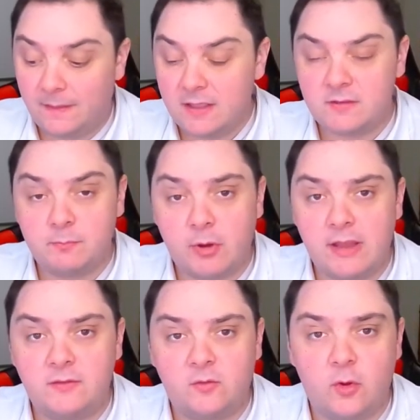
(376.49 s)
This
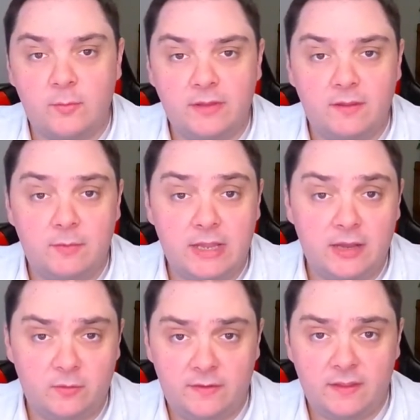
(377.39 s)
brainstorming to
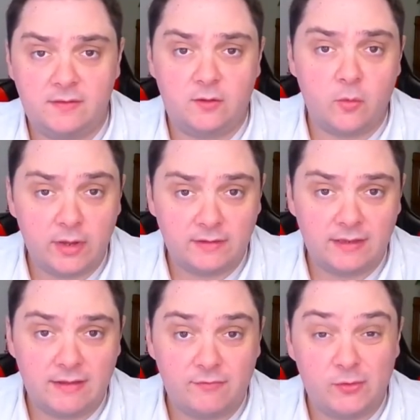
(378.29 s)
begin with is going to
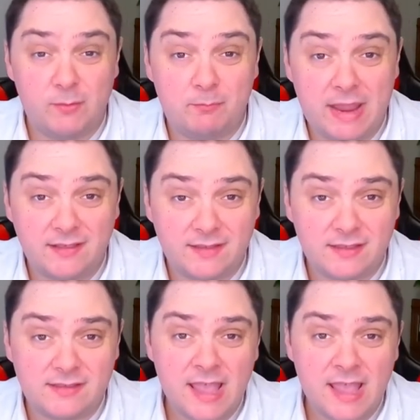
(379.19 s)
give you the basis